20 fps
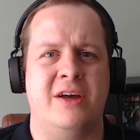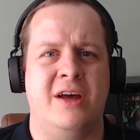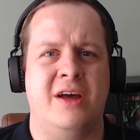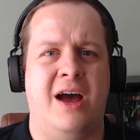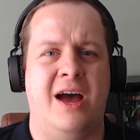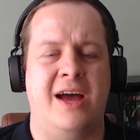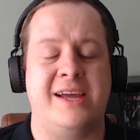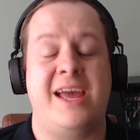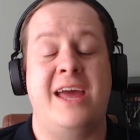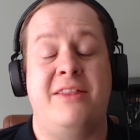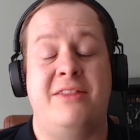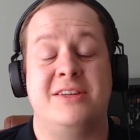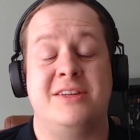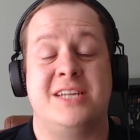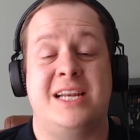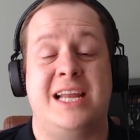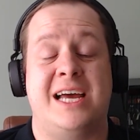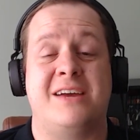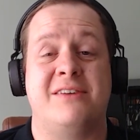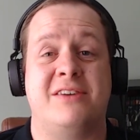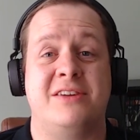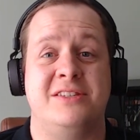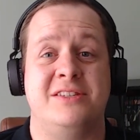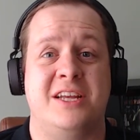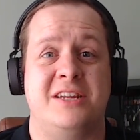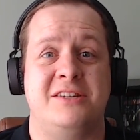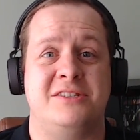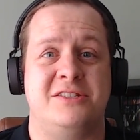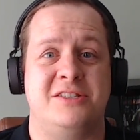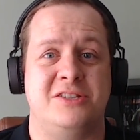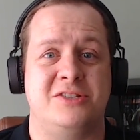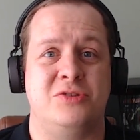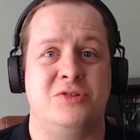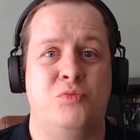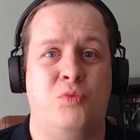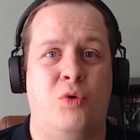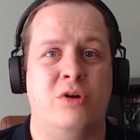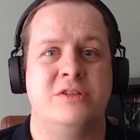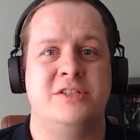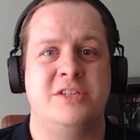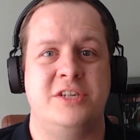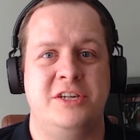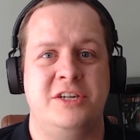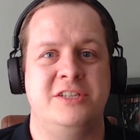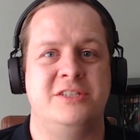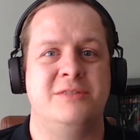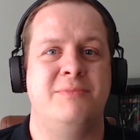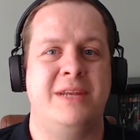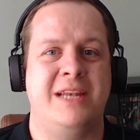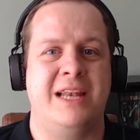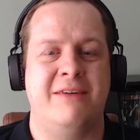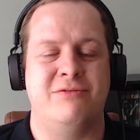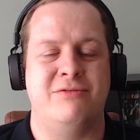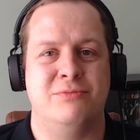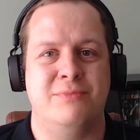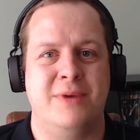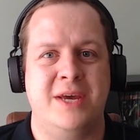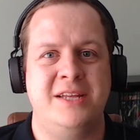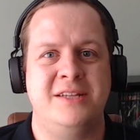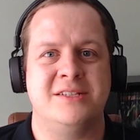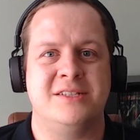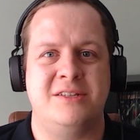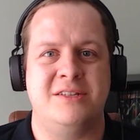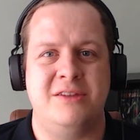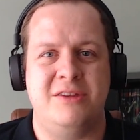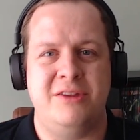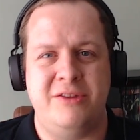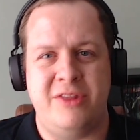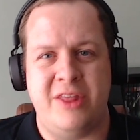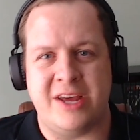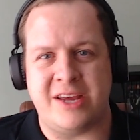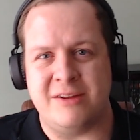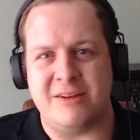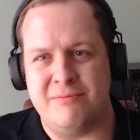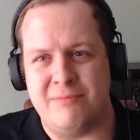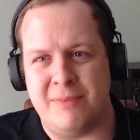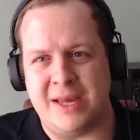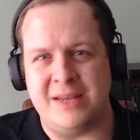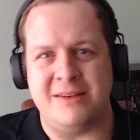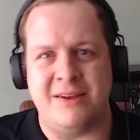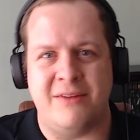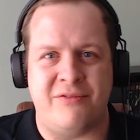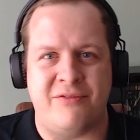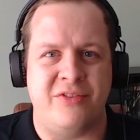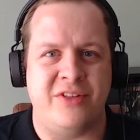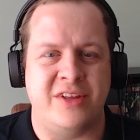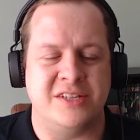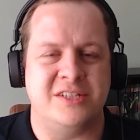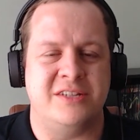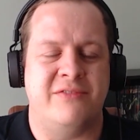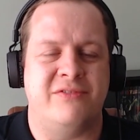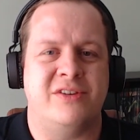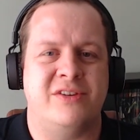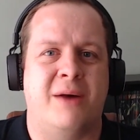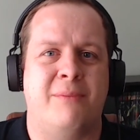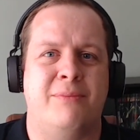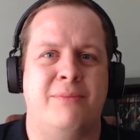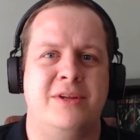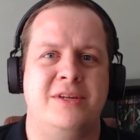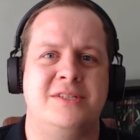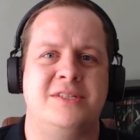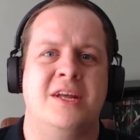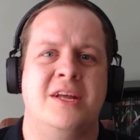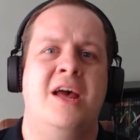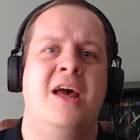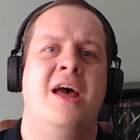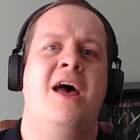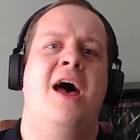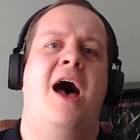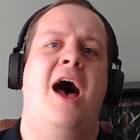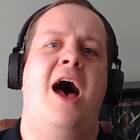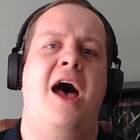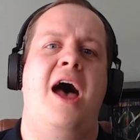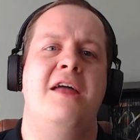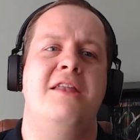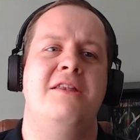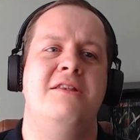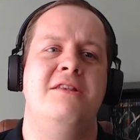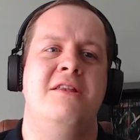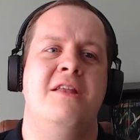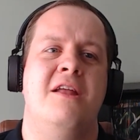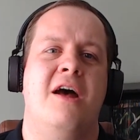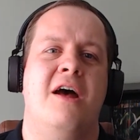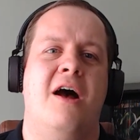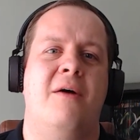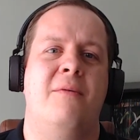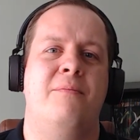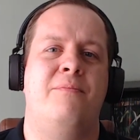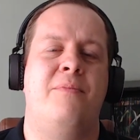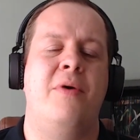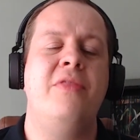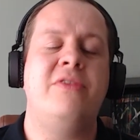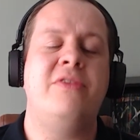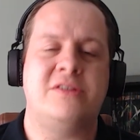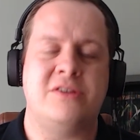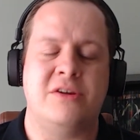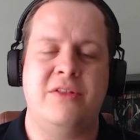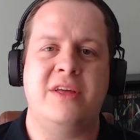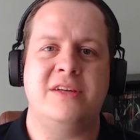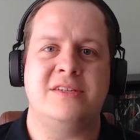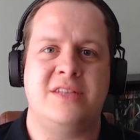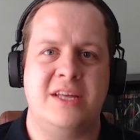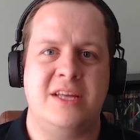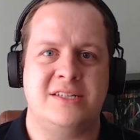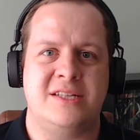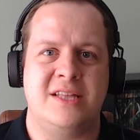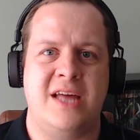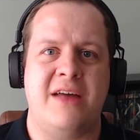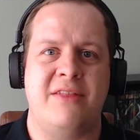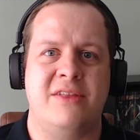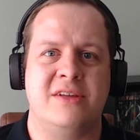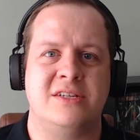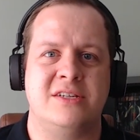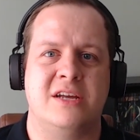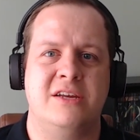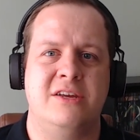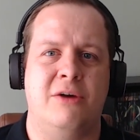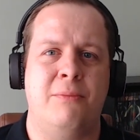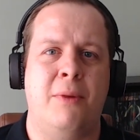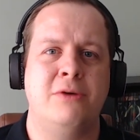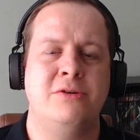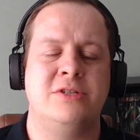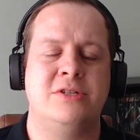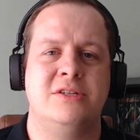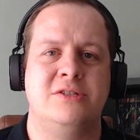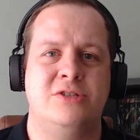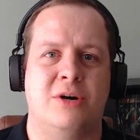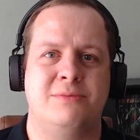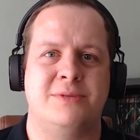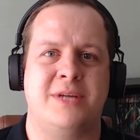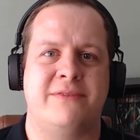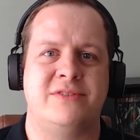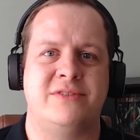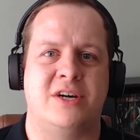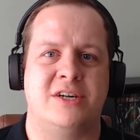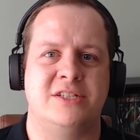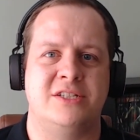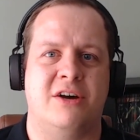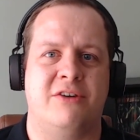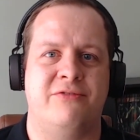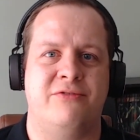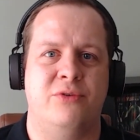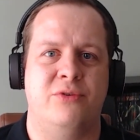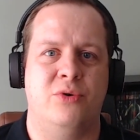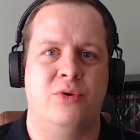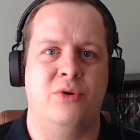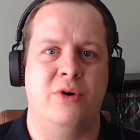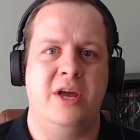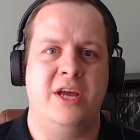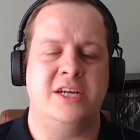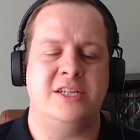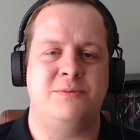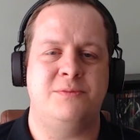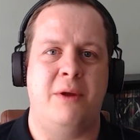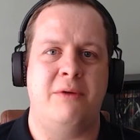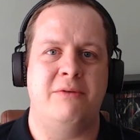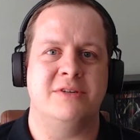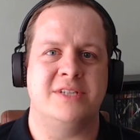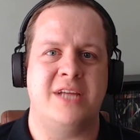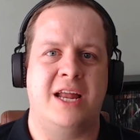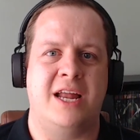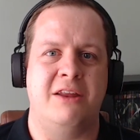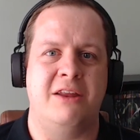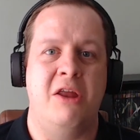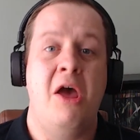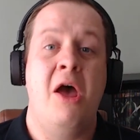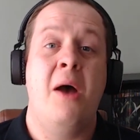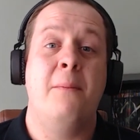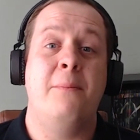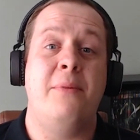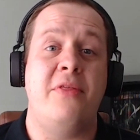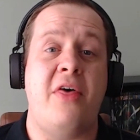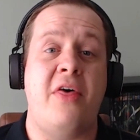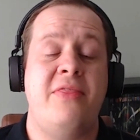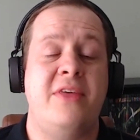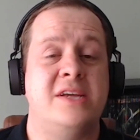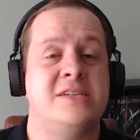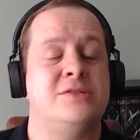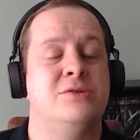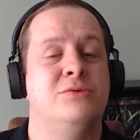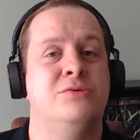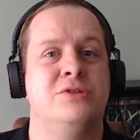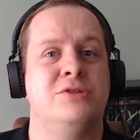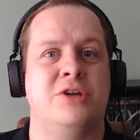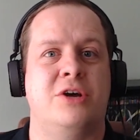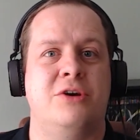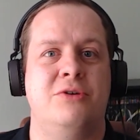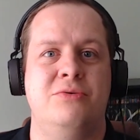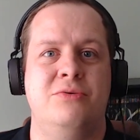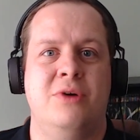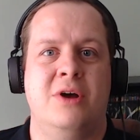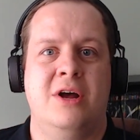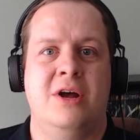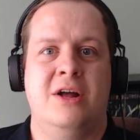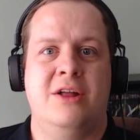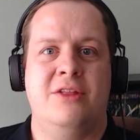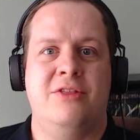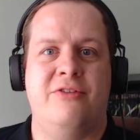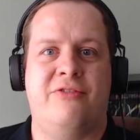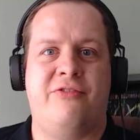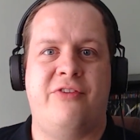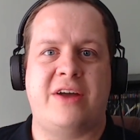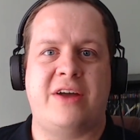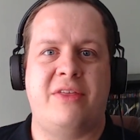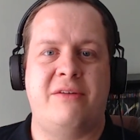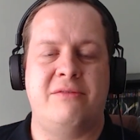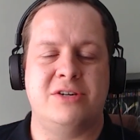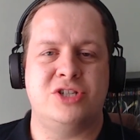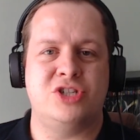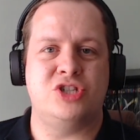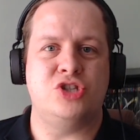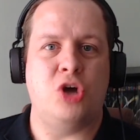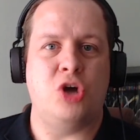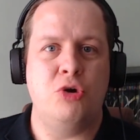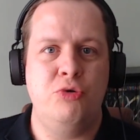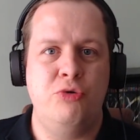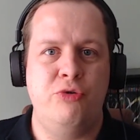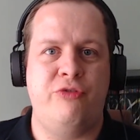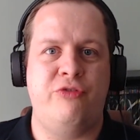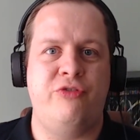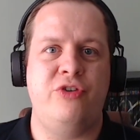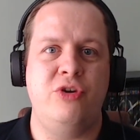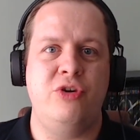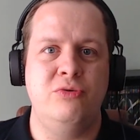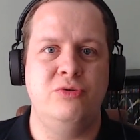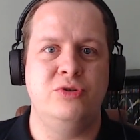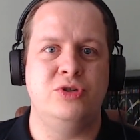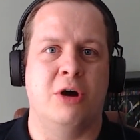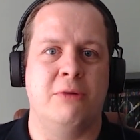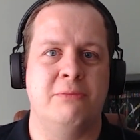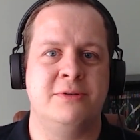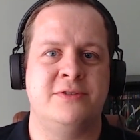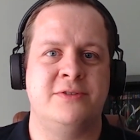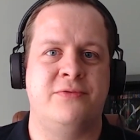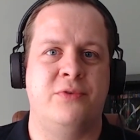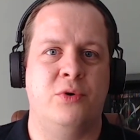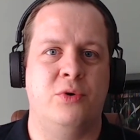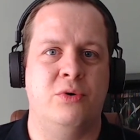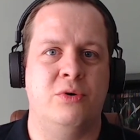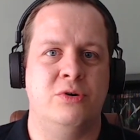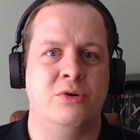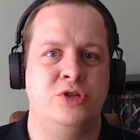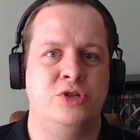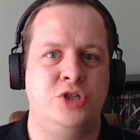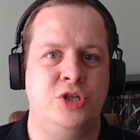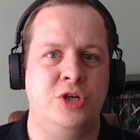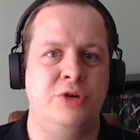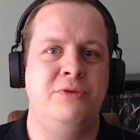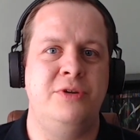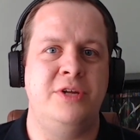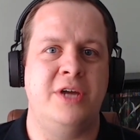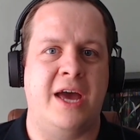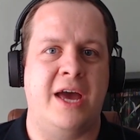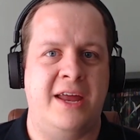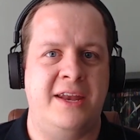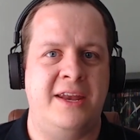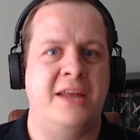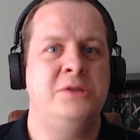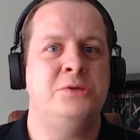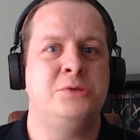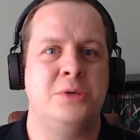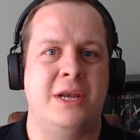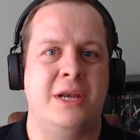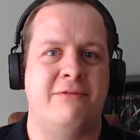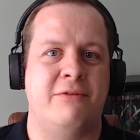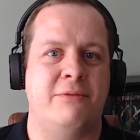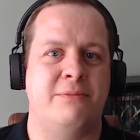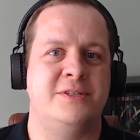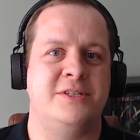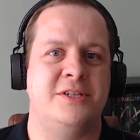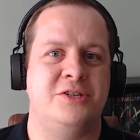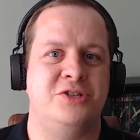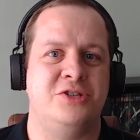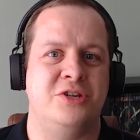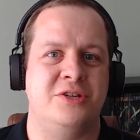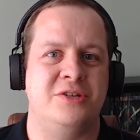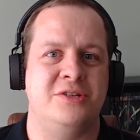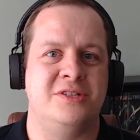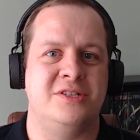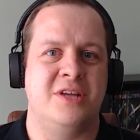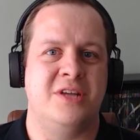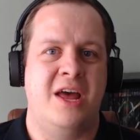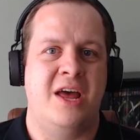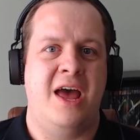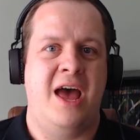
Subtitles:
there's a lack of consensus as to what senior to mid-level means. They can mean different things in different companies, and so there's that. There's most of the jobs advertised are for experienced talent, but then there's also the fact there are so few jobs for junior and entry level positions.